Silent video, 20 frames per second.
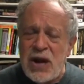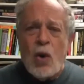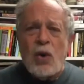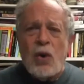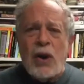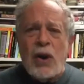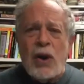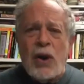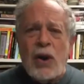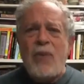
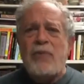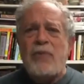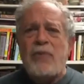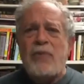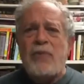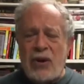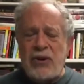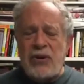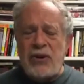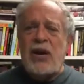Or how
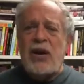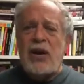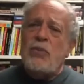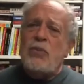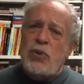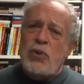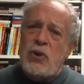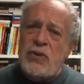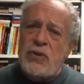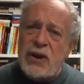about the
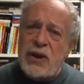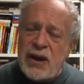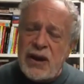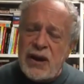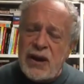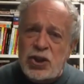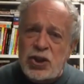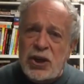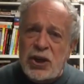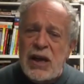Putin
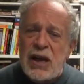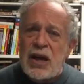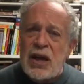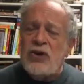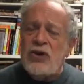connection?